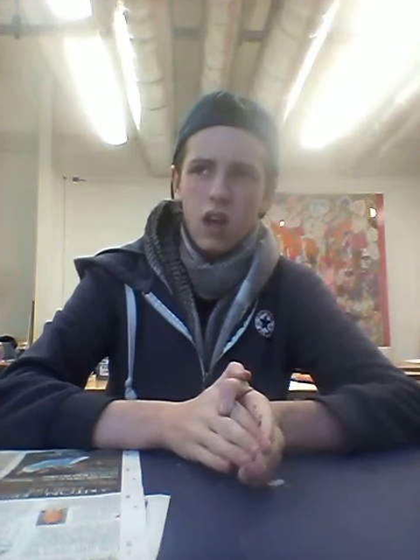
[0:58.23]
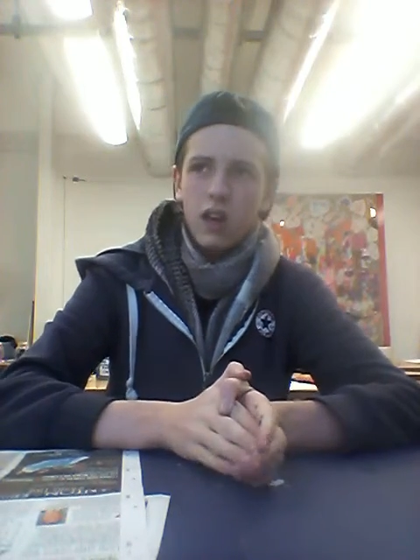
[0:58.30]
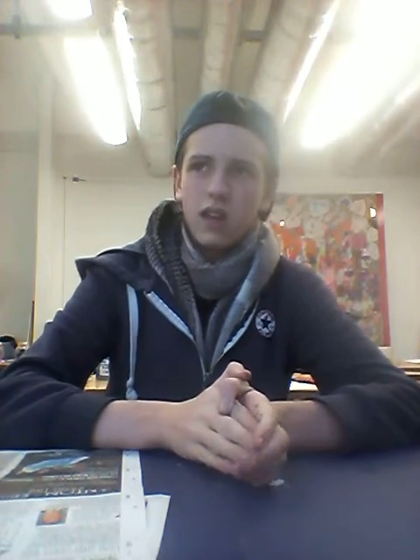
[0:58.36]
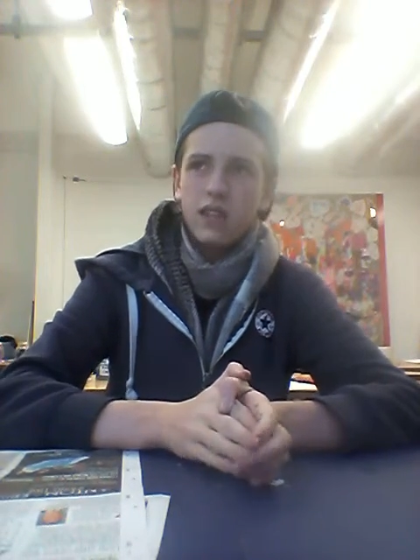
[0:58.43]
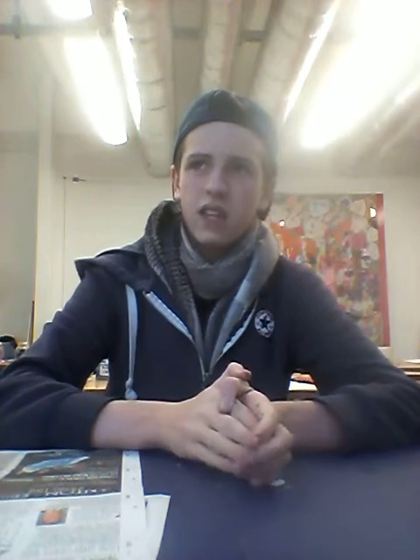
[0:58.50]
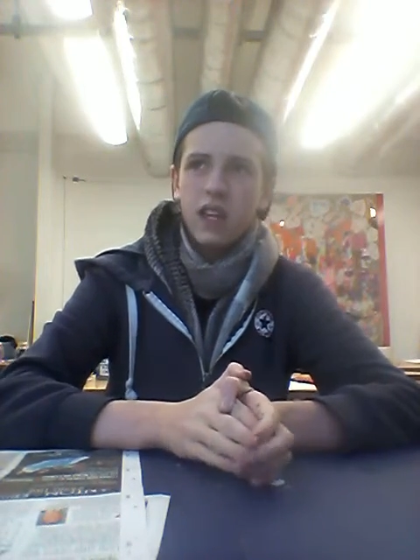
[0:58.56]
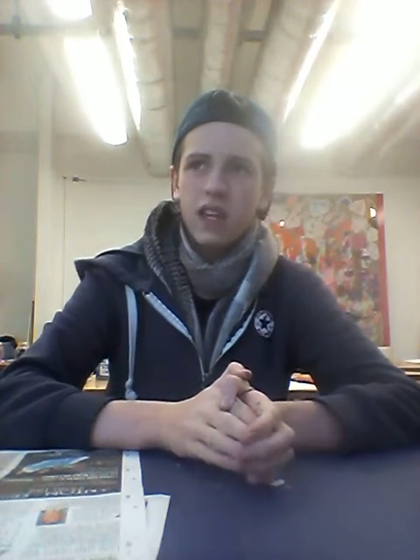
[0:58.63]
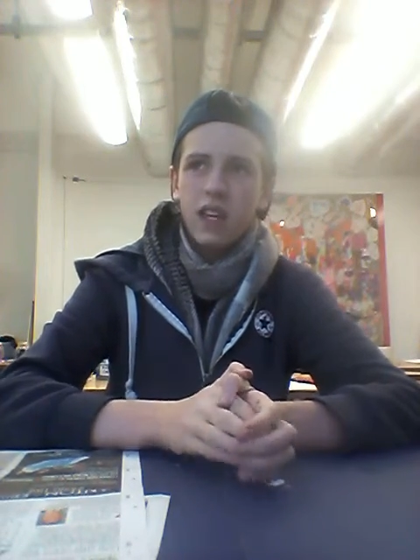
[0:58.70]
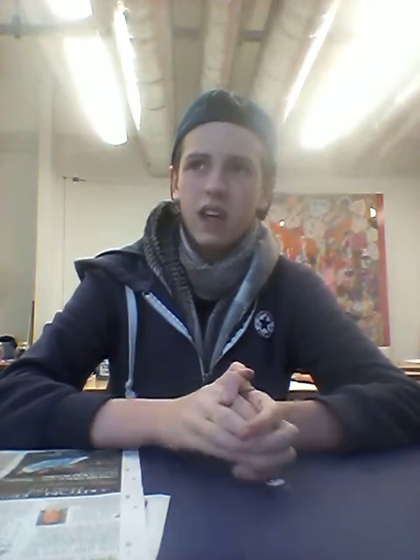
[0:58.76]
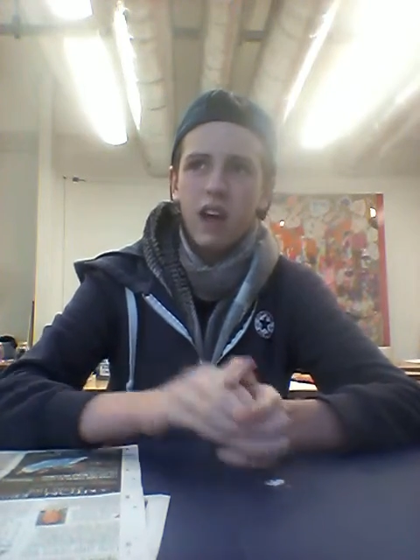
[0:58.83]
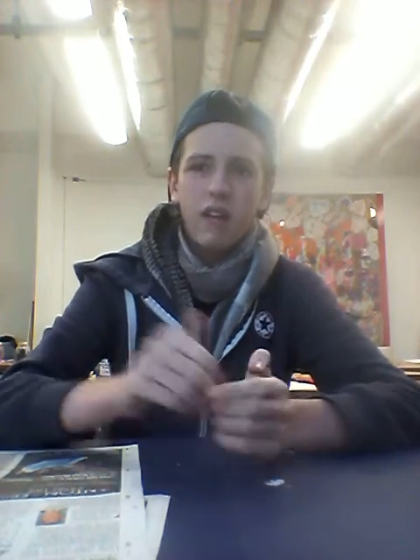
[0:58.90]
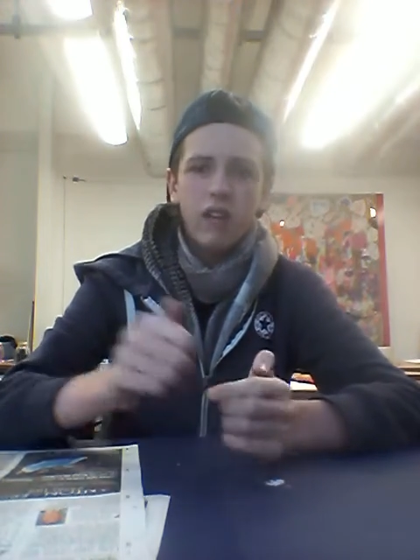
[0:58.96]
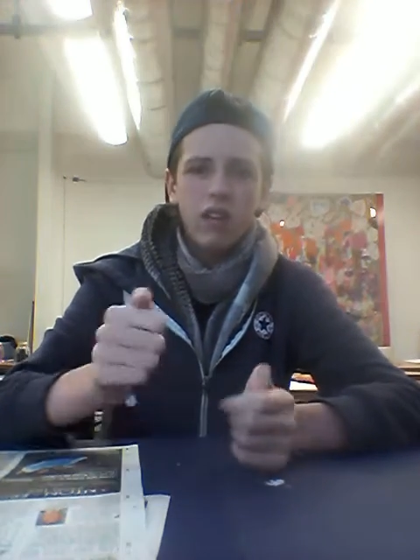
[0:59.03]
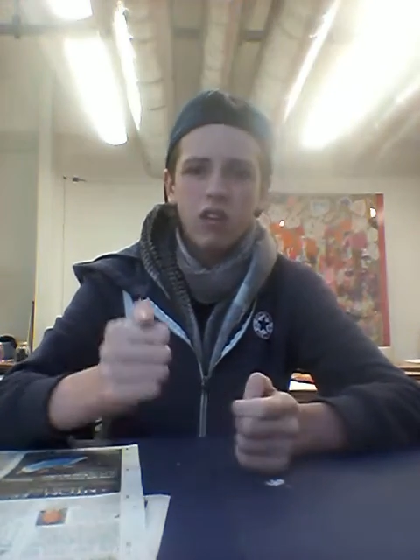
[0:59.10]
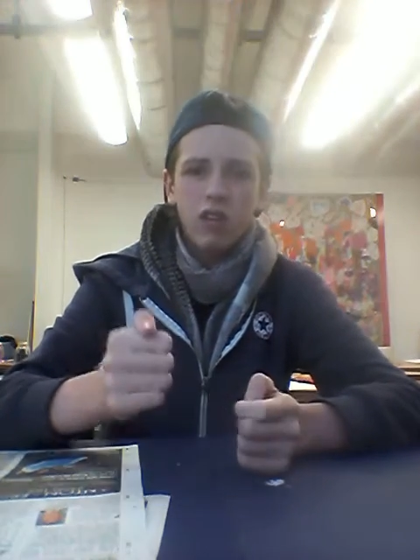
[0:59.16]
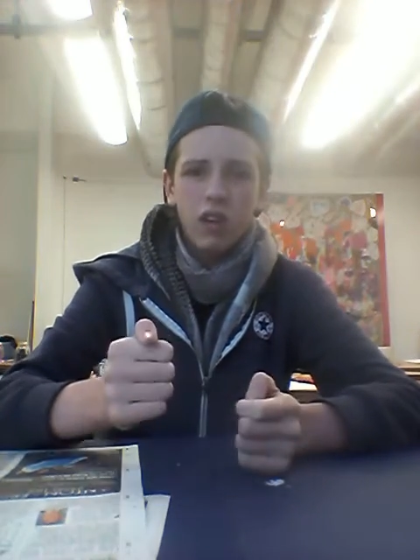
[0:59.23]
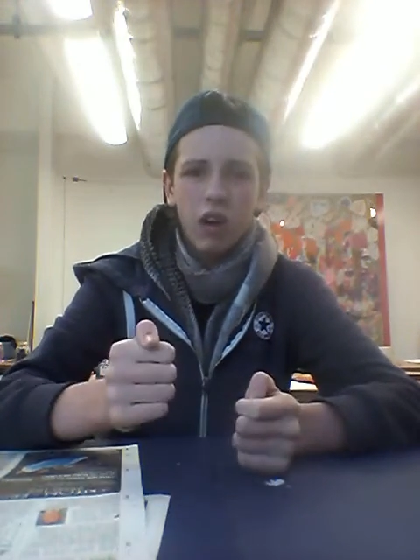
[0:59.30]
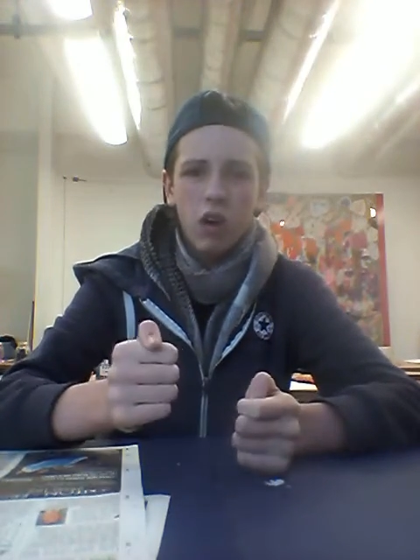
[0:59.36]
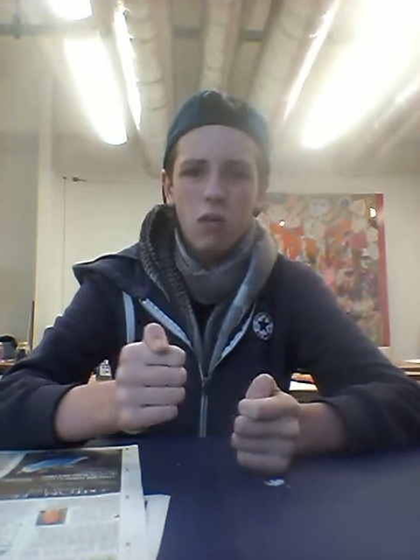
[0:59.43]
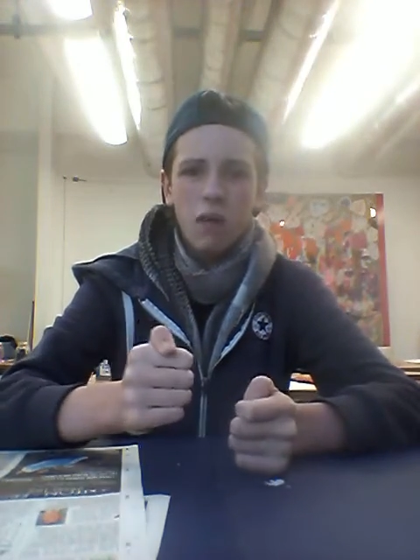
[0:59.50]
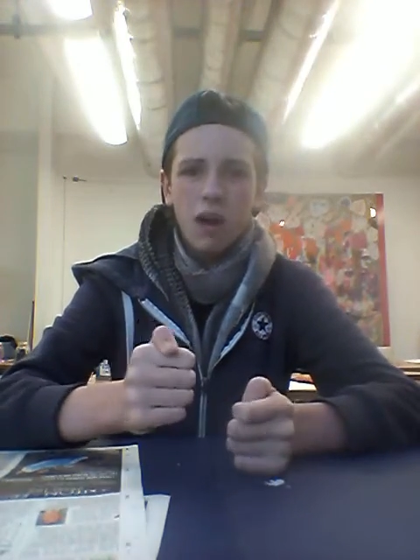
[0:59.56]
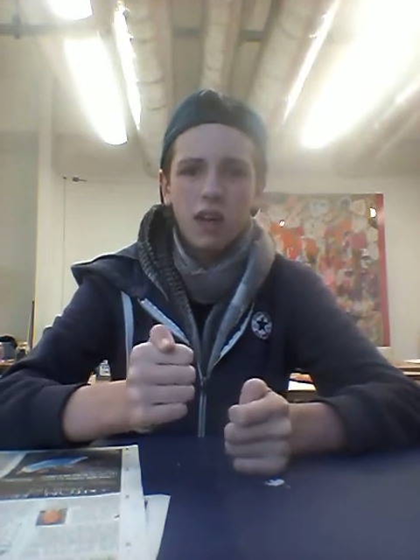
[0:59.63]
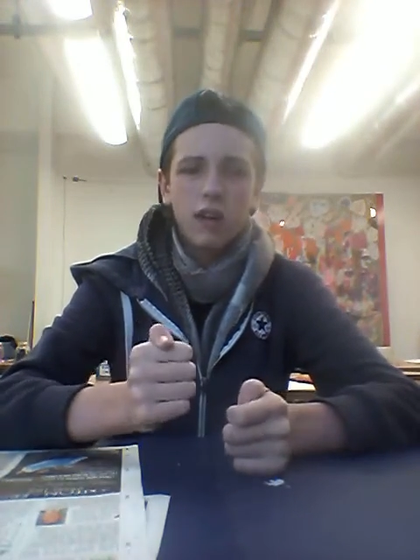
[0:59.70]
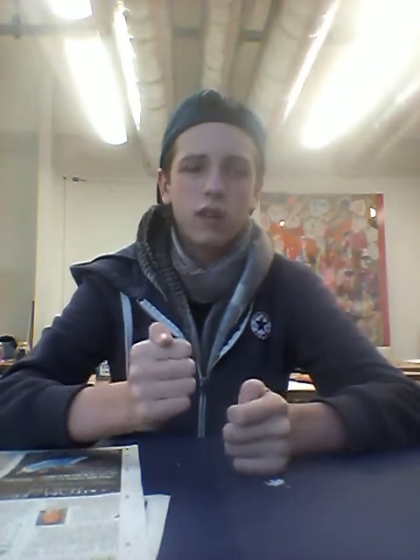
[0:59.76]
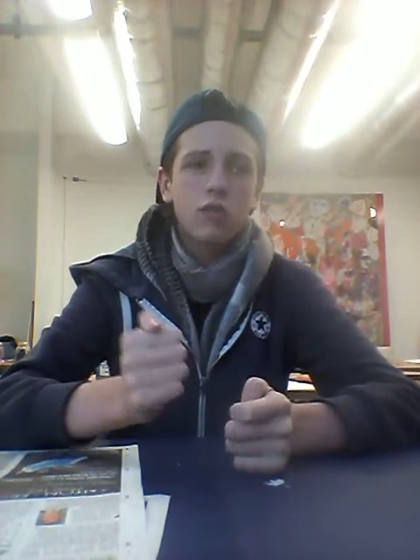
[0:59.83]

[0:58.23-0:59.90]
instead of carrying it in my carry bag,